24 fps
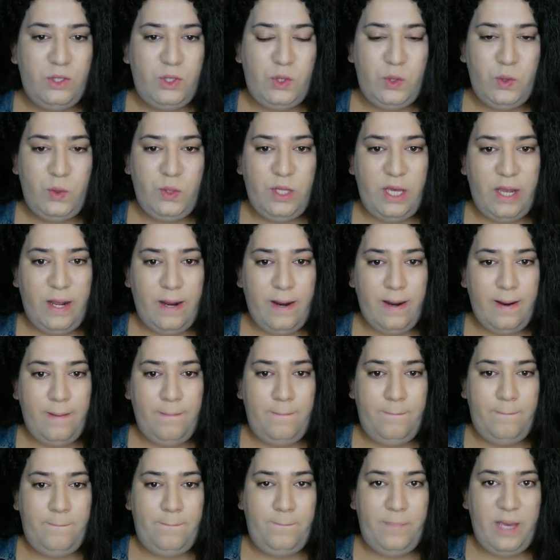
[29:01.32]
to
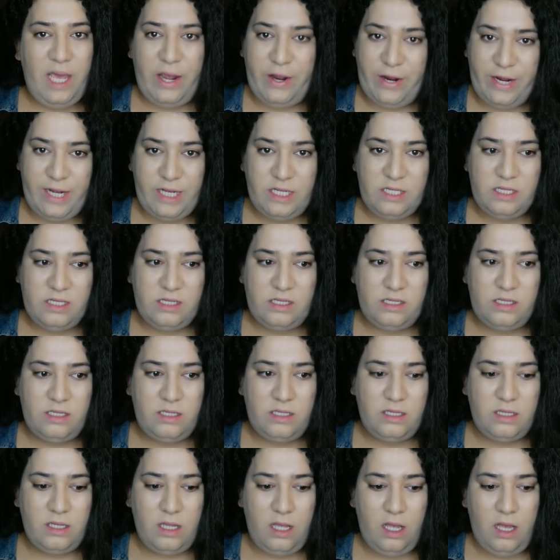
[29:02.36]
their
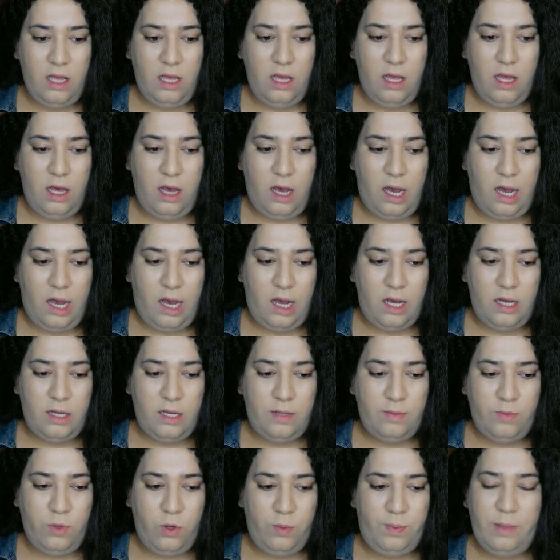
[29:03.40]
parents
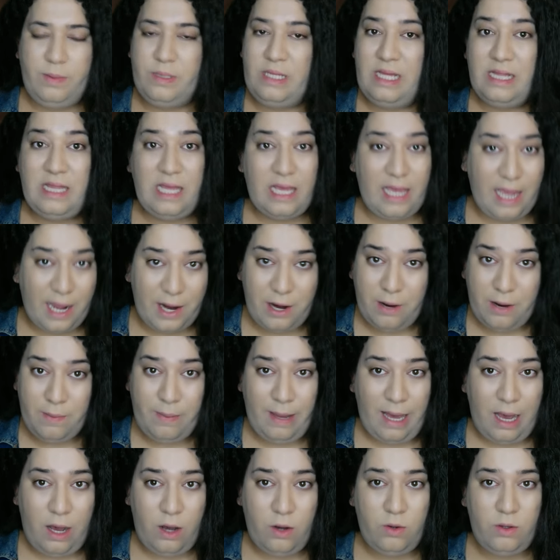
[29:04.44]
or people that they care
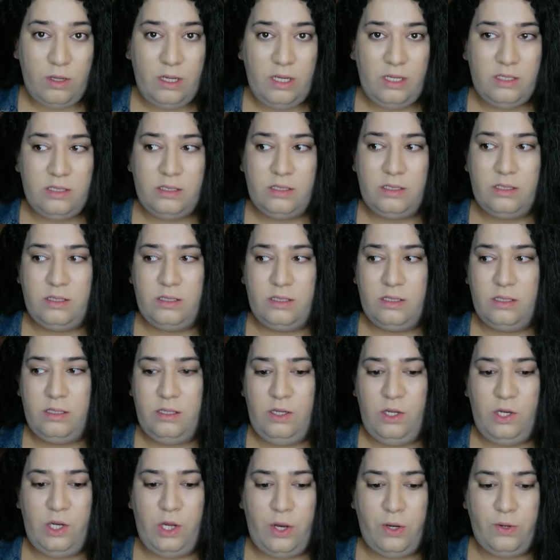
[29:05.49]
about is
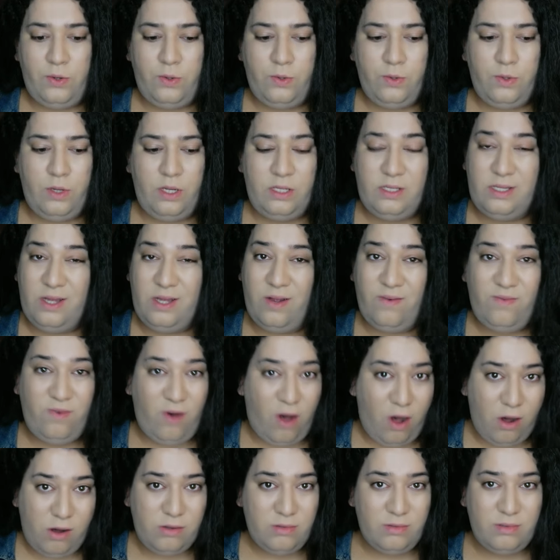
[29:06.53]
their
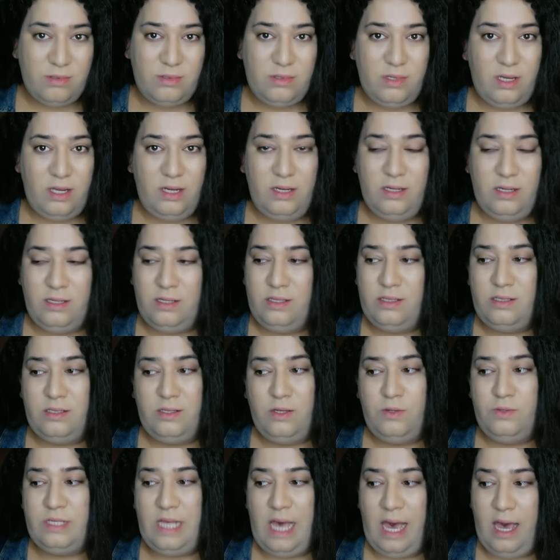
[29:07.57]
fault. And it's
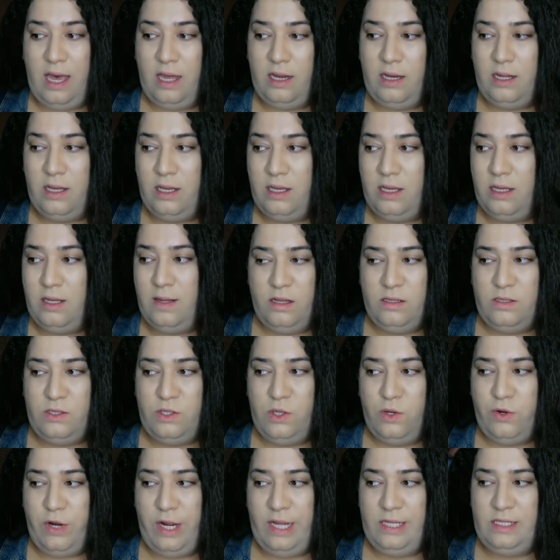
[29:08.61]
so sad.
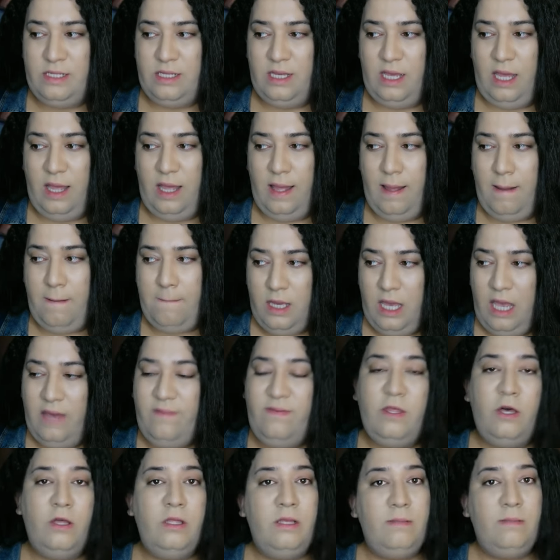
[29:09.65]
So crazy.
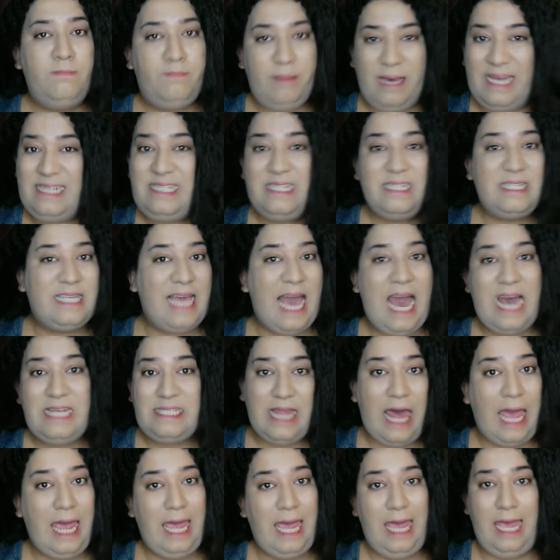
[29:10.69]
Even though this bitch is
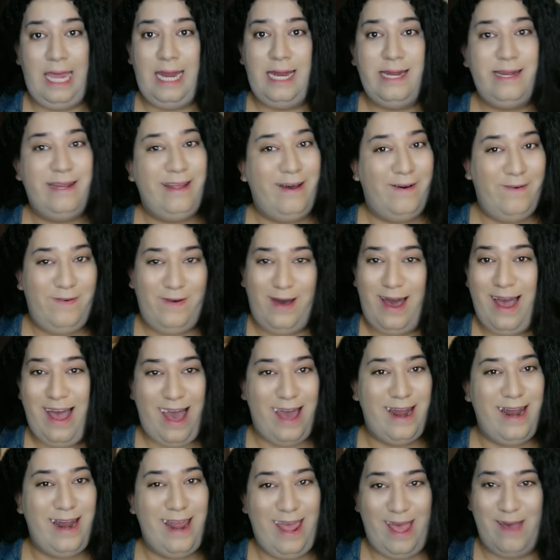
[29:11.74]
gaslighting the fuck
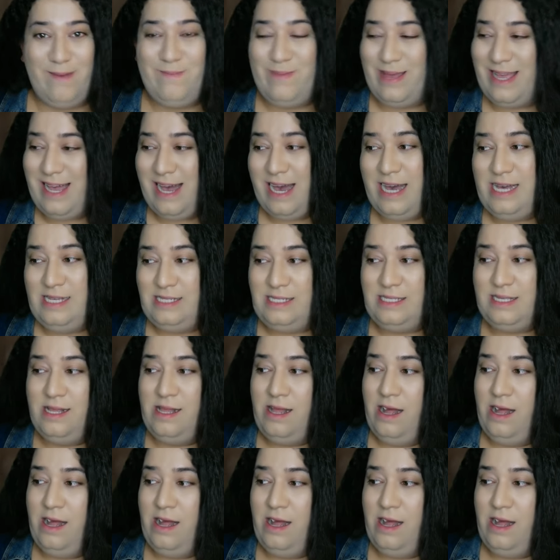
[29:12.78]
out of him because...